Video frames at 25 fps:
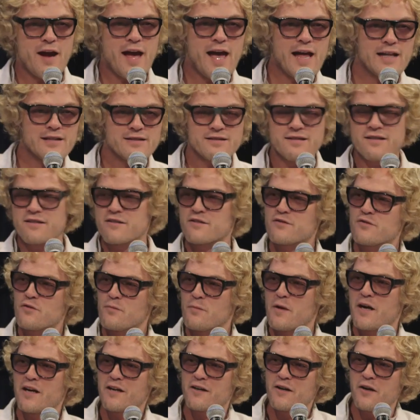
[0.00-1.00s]
or answers to
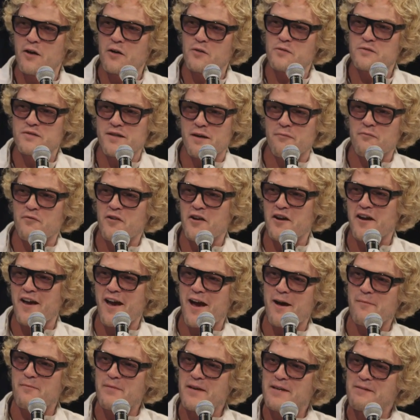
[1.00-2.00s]
my clothes, I'm very
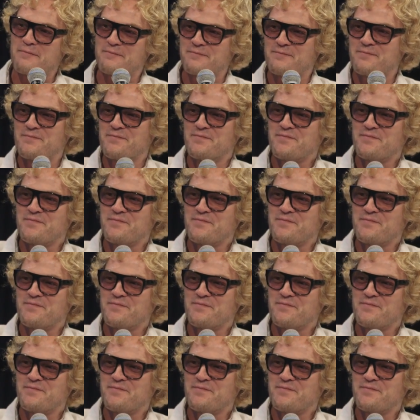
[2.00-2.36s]
happy.